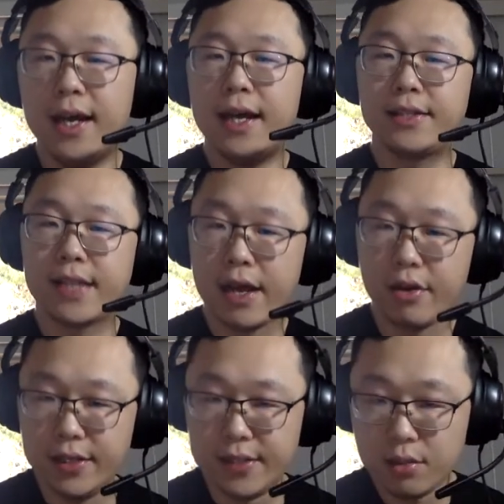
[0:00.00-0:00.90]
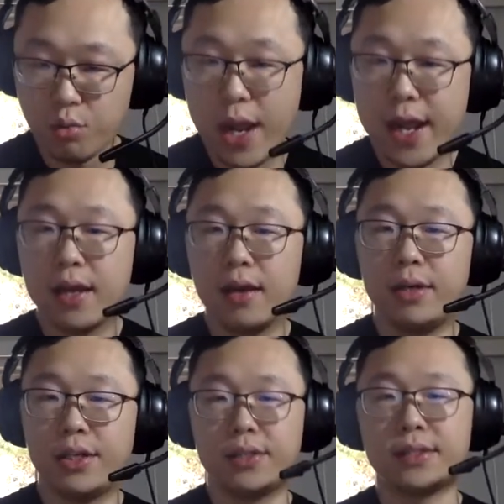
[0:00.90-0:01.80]
is calculated this way,
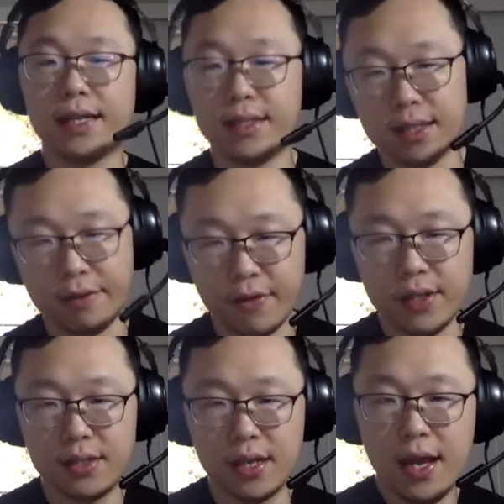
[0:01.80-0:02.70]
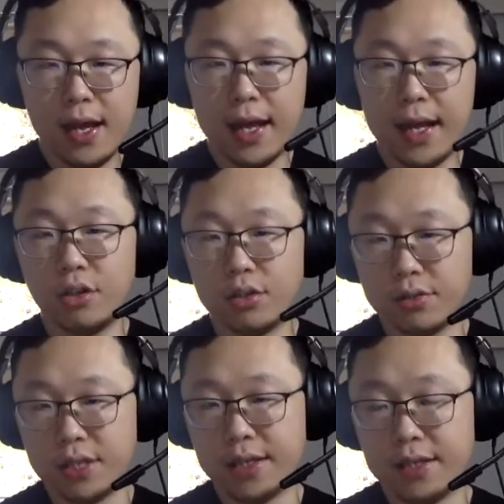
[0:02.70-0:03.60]
which is slightly different, and
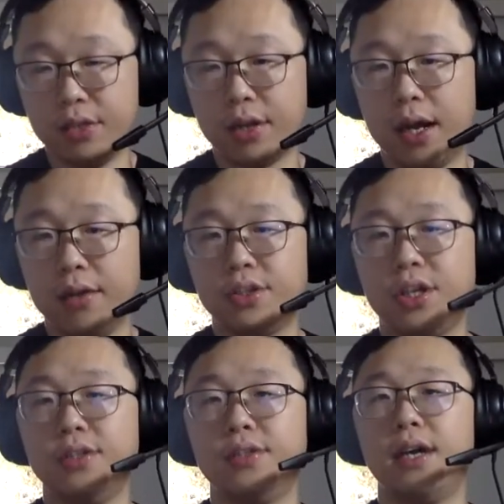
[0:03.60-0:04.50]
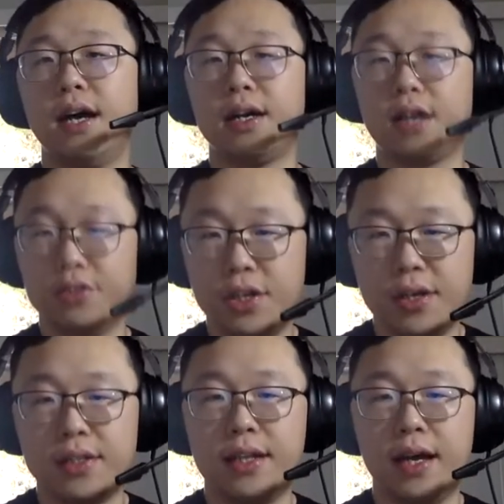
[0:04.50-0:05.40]
also takes into account the
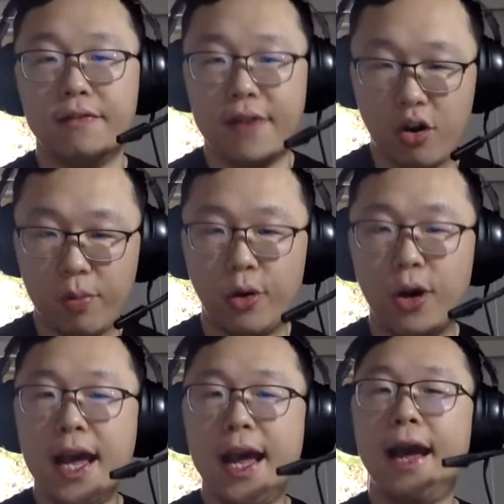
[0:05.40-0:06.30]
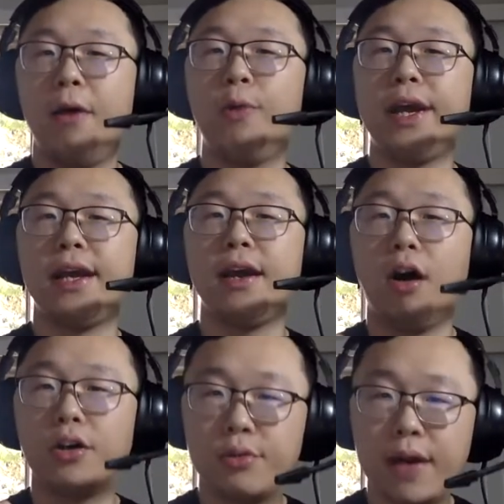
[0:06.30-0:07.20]
continuous variable. And we
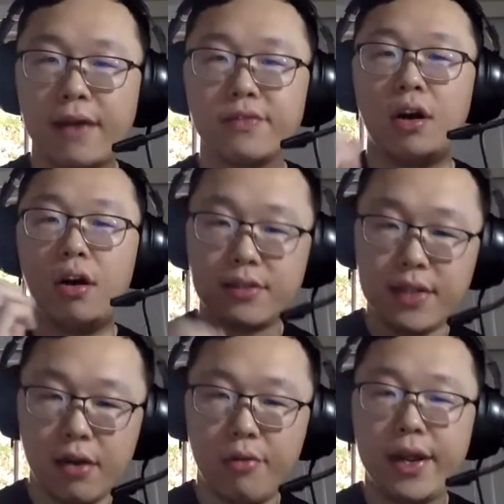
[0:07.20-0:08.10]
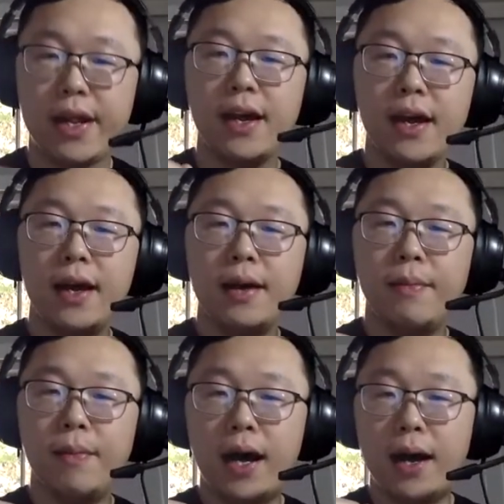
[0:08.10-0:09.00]
also have the auxiliary
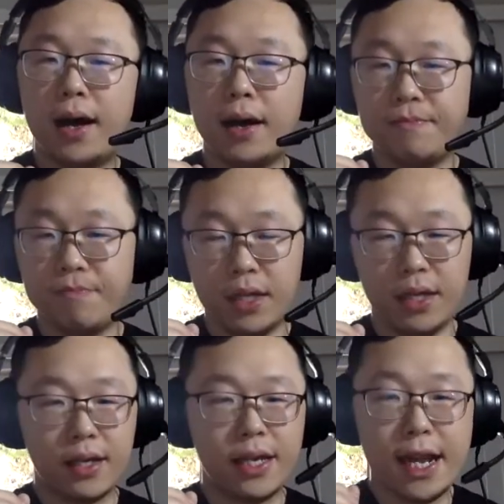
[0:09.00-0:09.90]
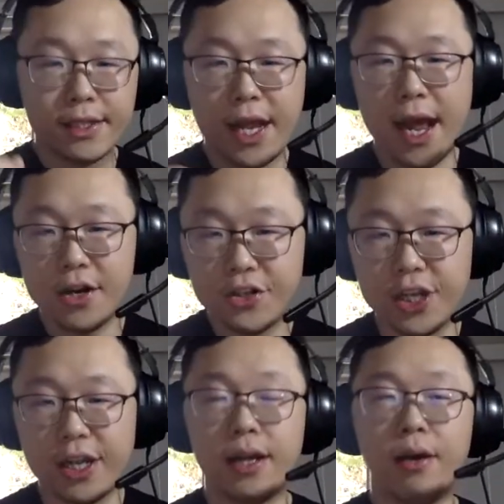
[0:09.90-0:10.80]
kinetic
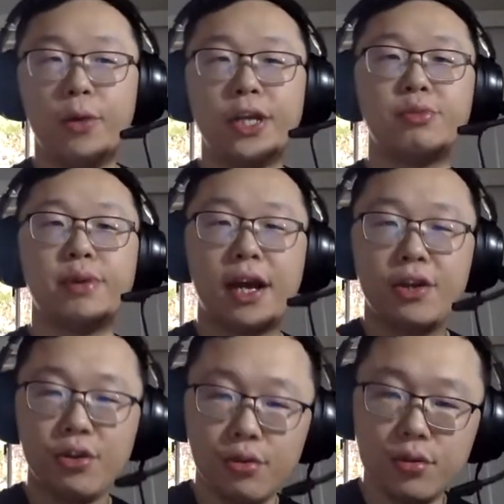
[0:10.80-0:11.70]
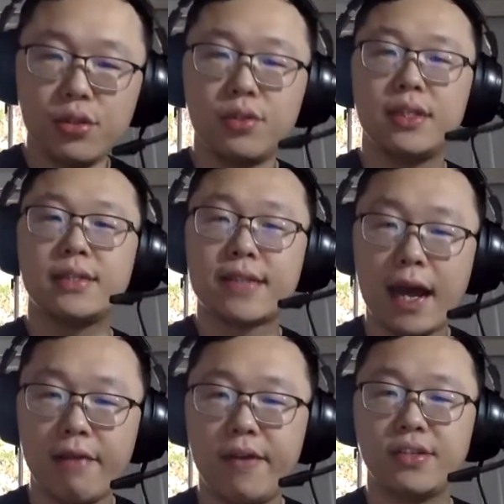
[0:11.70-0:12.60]
energy, which we can use to
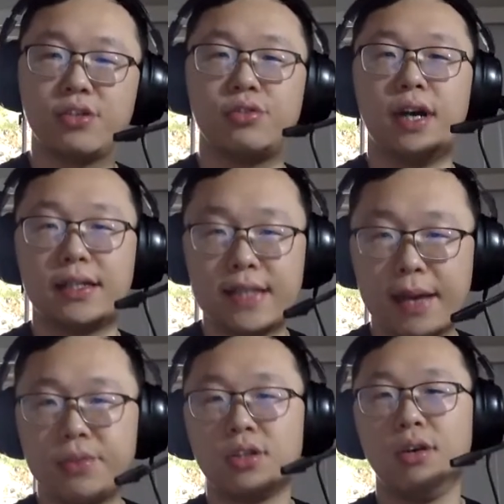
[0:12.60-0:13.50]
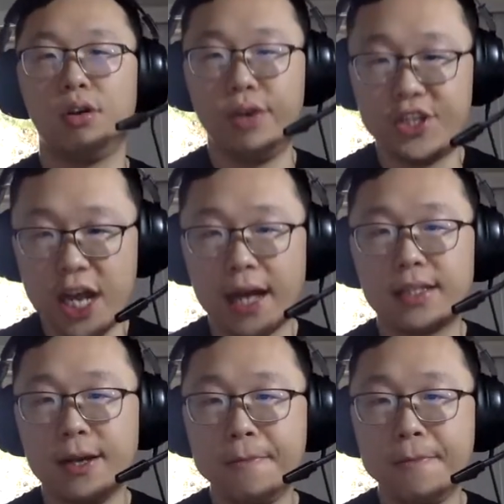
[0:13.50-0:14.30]
decide whether to accept or reject.